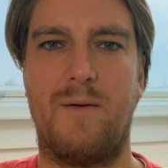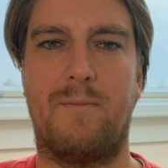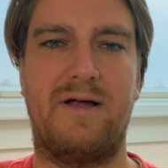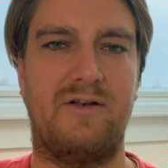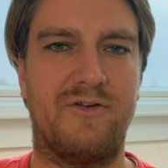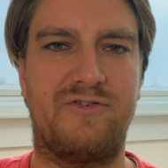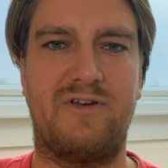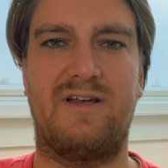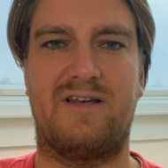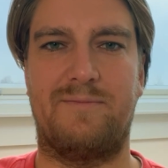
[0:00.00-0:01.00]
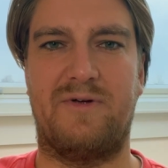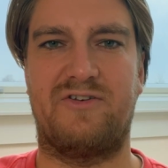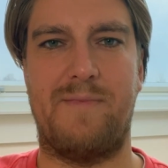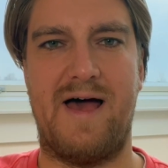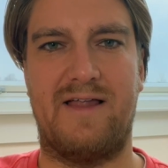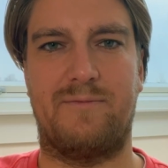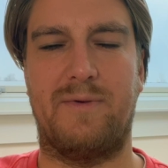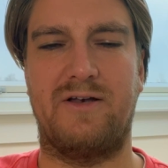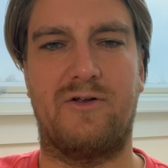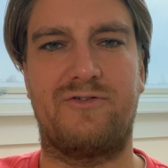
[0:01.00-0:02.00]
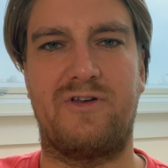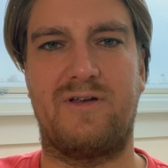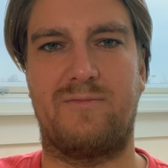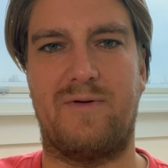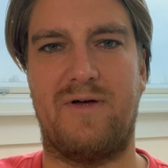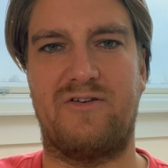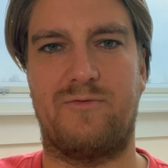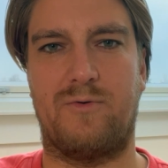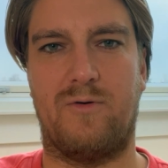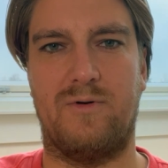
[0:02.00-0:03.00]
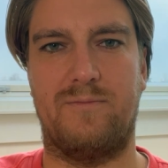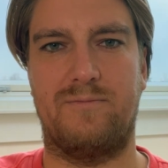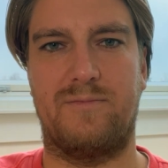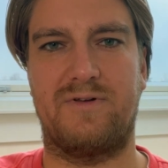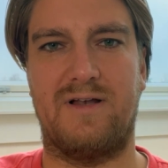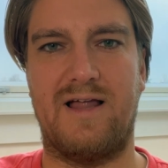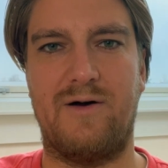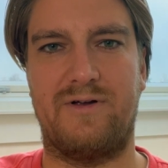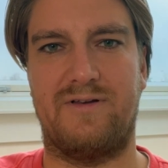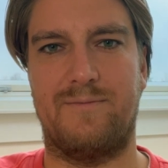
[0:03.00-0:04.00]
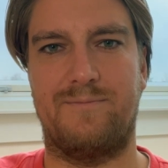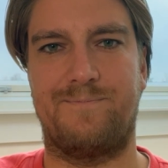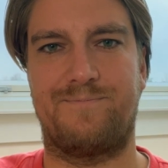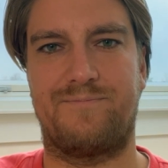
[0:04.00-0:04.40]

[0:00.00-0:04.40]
By not seeing them as bad, by not seeing them as a problem, but allowing them.